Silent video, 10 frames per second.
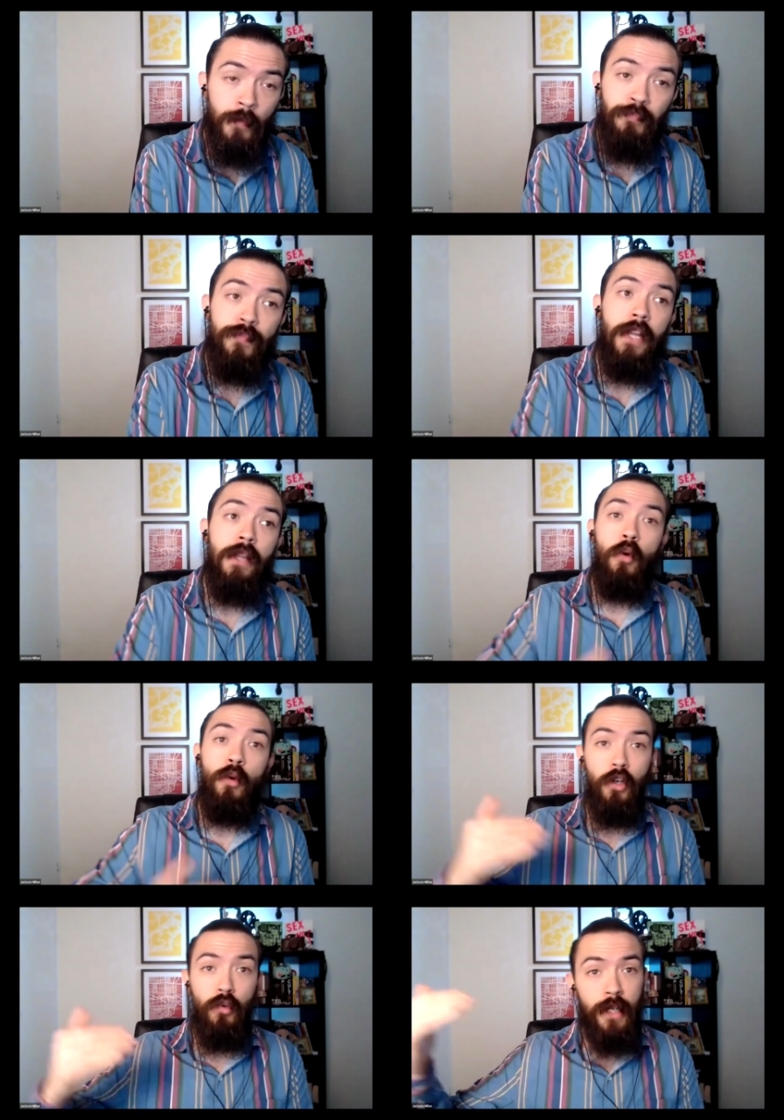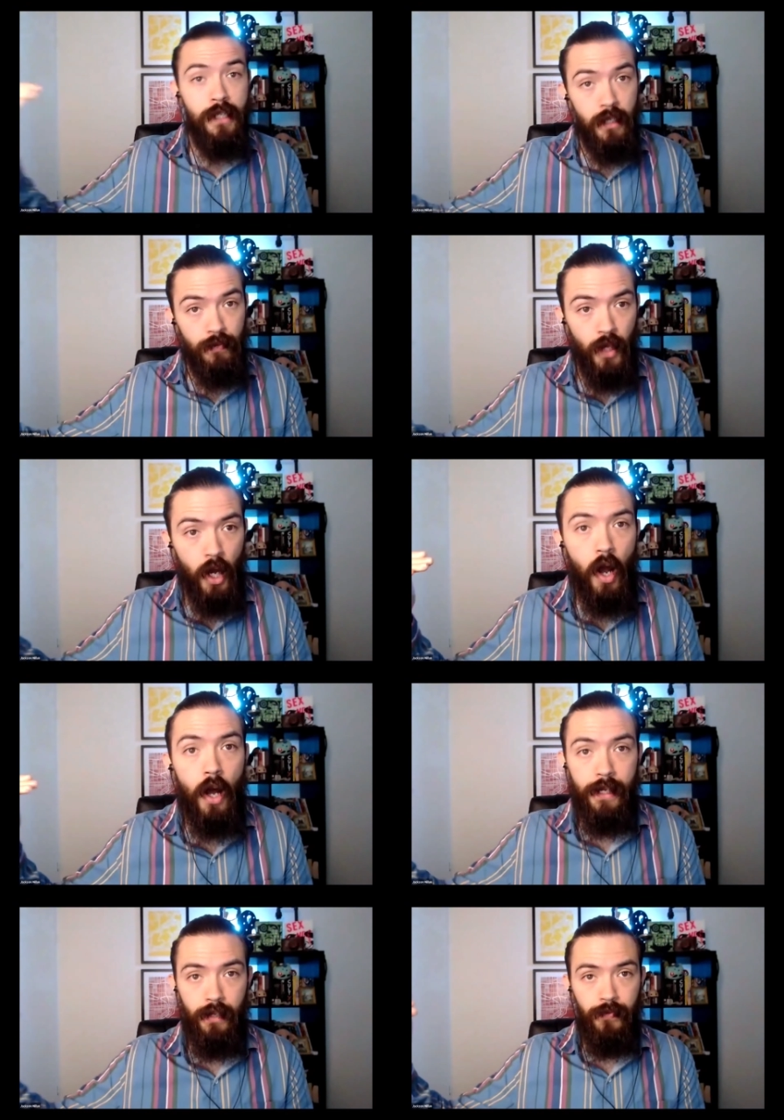And the more aggressive, the
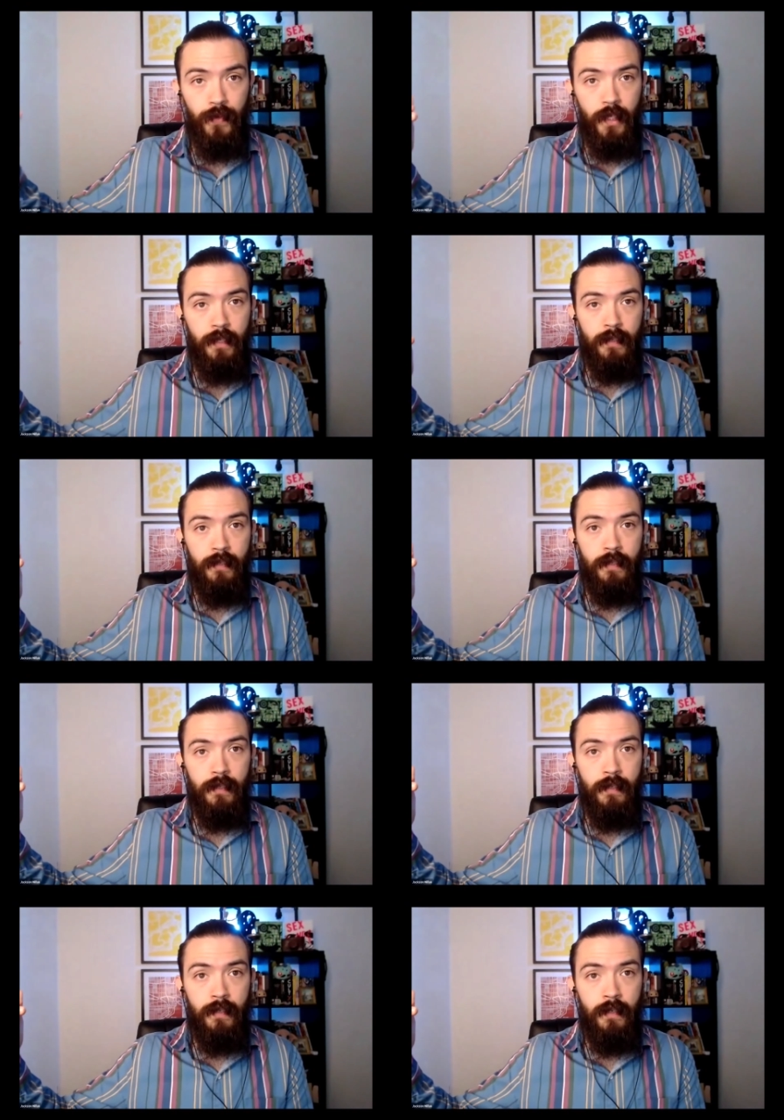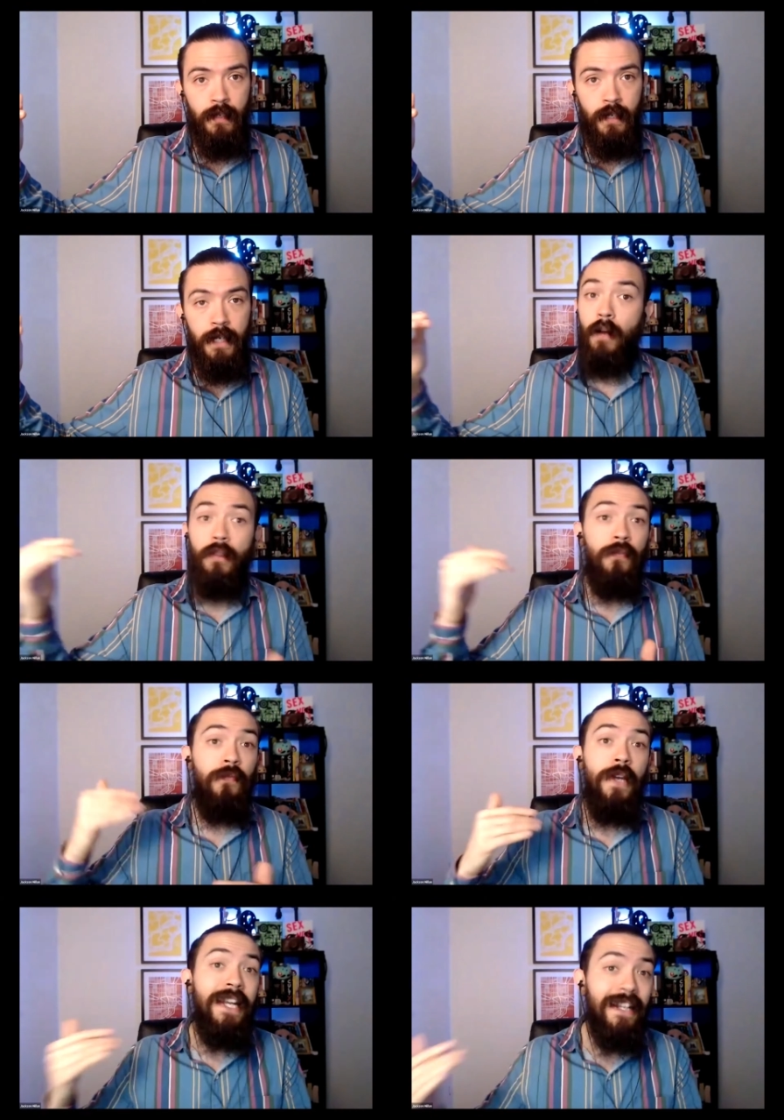higher the fee. Now, the
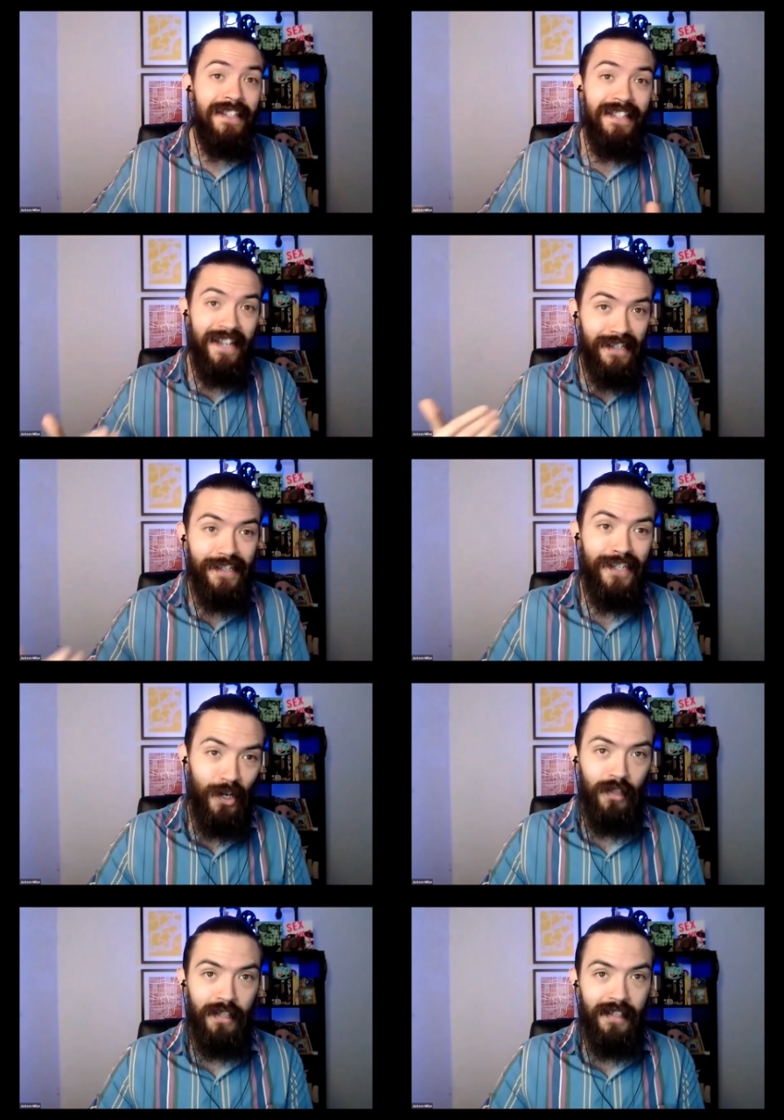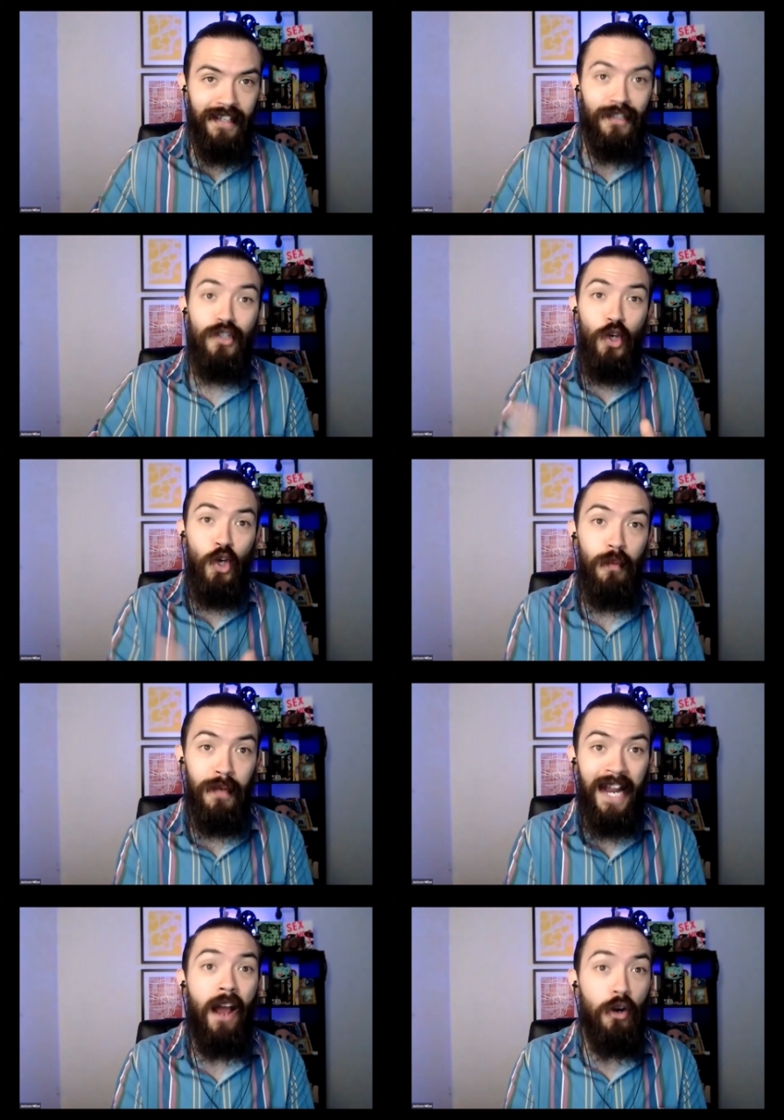fee doesn't necessarily
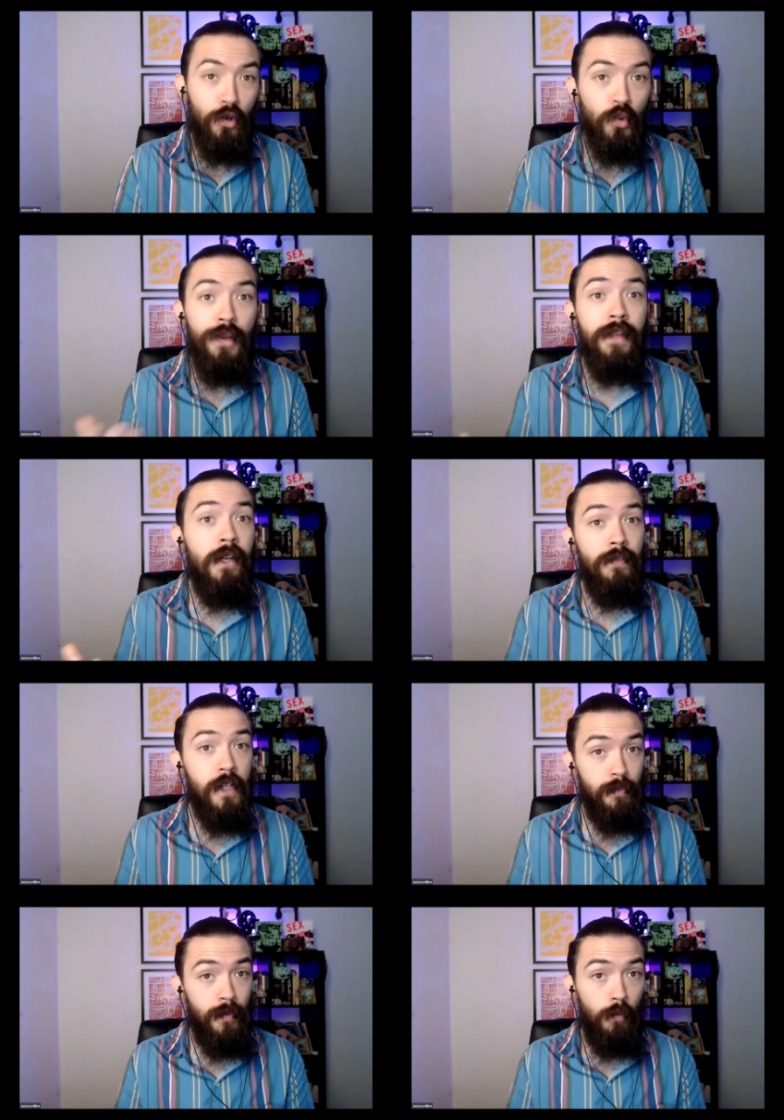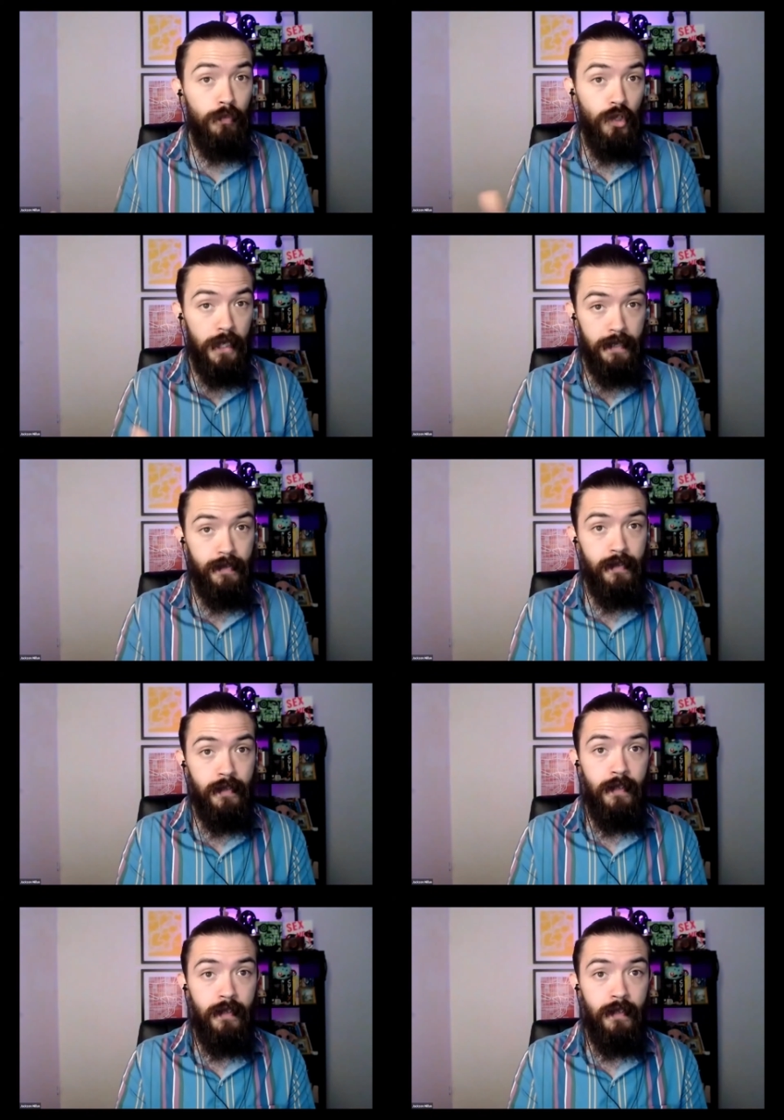determine how good the investment option is.